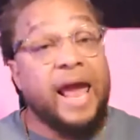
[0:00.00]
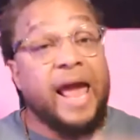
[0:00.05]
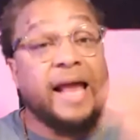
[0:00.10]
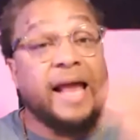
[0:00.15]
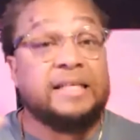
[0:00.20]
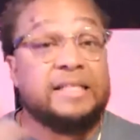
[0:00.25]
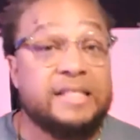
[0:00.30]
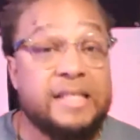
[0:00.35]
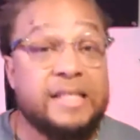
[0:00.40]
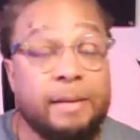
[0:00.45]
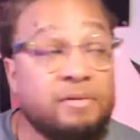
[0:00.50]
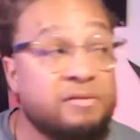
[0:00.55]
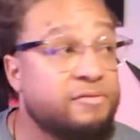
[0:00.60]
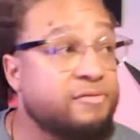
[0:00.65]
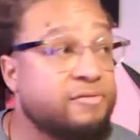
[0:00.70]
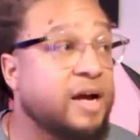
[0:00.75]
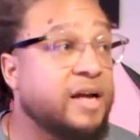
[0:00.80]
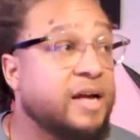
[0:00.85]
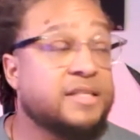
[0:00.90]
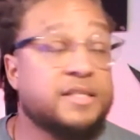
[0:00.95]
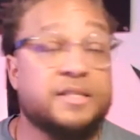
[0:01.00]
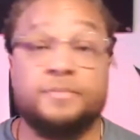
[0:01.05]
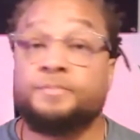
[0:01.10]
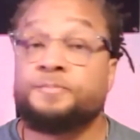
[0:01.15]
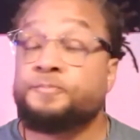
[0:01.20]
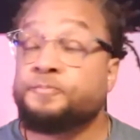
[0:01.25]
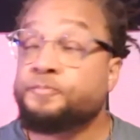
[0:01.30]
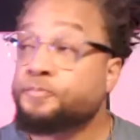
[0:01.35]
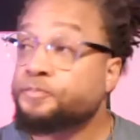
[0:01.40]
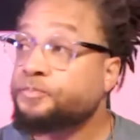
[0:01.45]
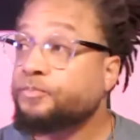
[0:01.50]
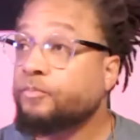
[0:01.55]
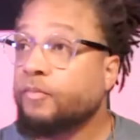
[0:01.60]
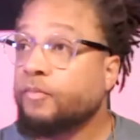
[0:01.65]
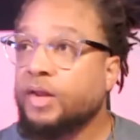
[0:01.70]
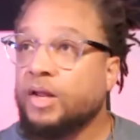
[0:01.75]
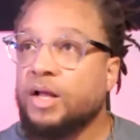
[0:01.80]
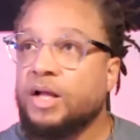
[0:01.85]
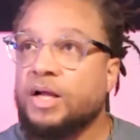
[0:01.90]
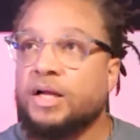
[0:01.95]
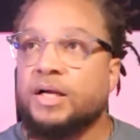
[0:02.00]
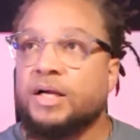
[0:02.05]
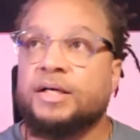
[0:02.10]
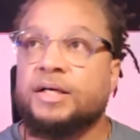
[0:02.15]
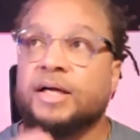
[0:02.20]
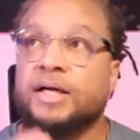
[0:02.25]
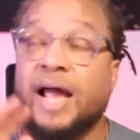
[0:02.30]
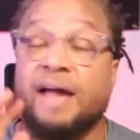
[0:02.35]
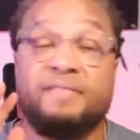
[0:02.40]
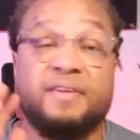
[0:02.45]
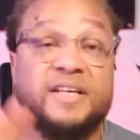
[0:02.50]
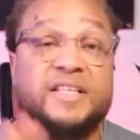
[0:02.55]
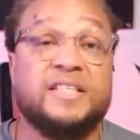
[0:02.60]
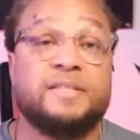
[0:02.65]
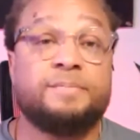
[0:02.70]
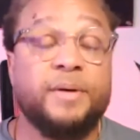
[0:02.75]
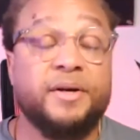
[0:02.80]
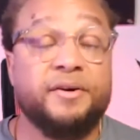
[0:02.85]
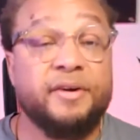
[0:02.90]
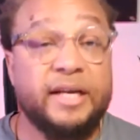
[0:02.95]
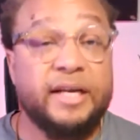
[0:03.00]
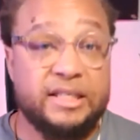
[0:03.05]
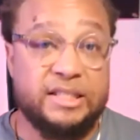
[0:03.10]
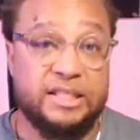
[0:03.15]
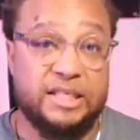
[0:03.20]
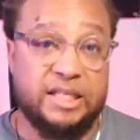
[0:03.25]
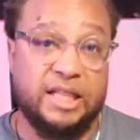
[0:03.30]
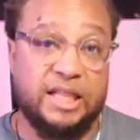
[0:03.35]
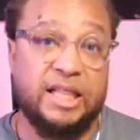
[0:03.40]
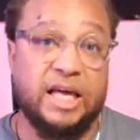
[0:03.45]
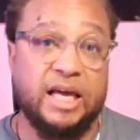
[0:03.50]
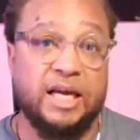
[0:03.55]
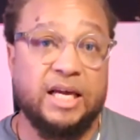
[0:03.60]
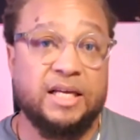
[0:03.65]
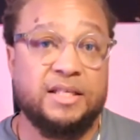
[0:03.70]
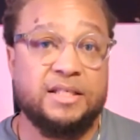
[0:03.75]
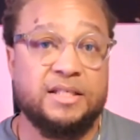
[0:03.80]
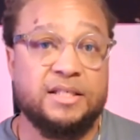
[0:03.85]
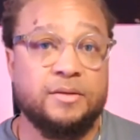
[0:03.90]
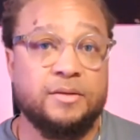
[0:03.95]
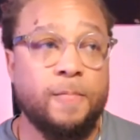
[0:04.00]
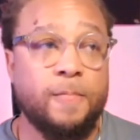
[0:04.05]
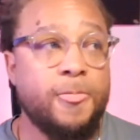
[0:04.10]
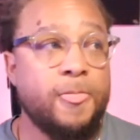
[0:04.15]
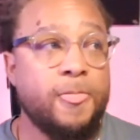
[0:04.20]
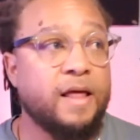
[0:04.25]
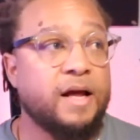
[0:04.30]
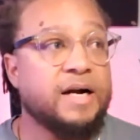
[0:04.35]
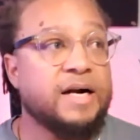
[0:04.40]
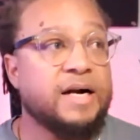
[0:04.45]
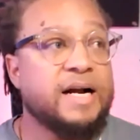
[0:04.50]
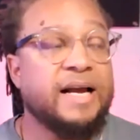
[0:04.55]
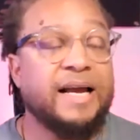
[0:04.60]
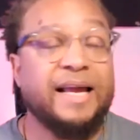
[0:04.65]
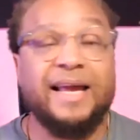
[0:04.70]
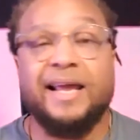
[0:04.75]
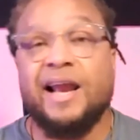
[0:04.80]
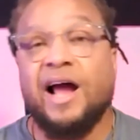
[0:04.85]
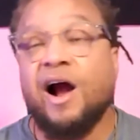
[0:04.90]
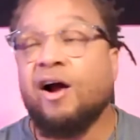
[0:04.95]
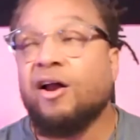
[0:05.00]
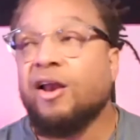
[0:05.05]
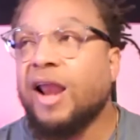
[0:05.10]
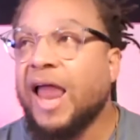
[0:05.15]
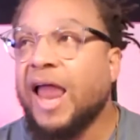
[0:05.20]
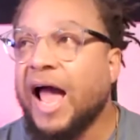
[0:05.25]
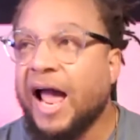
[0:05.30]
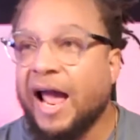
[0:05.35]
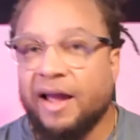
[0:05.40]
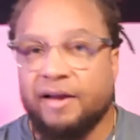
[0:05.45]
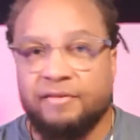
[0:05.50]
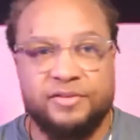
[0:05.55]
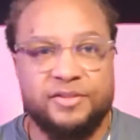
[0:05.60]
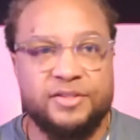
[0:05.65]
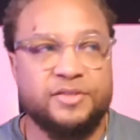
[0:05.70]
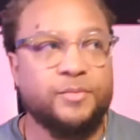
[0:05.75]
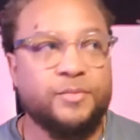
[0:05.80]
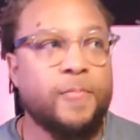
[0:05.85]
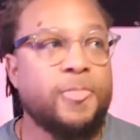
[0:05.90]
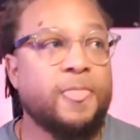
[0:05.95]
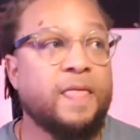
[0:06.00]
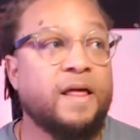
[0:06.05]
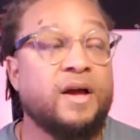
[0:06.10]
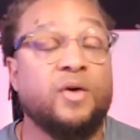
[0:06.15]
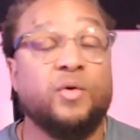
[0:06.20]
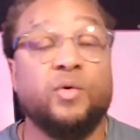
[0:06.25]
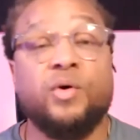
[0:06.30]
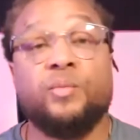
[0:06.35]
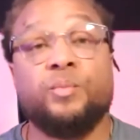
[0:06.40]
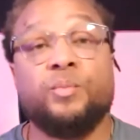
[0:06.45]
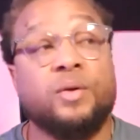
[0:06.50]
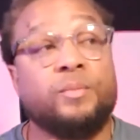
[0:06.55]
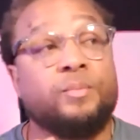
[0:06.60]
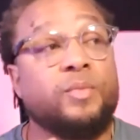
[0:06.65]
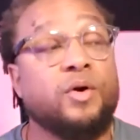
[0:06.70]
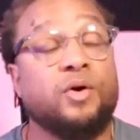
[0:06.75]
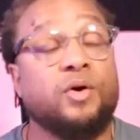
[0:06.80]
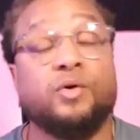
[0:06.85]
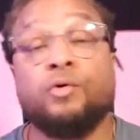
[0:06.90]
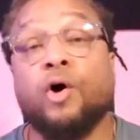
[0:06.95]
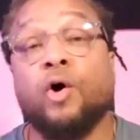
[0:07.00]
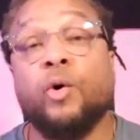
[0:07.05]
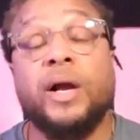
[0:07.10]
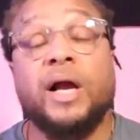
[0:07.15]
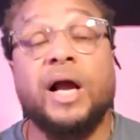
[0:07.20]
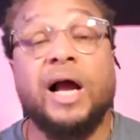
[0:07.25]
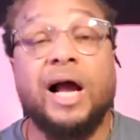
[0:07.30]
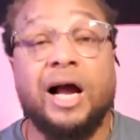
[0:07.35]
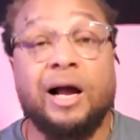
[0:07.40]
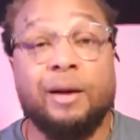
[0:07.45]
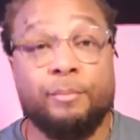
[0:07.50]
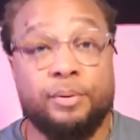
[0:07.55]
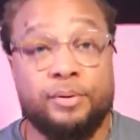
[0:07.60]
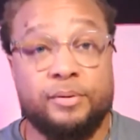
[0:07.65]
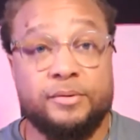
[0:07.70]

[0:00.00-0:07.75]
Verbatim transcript: And some of us have experienced things in our lives growing up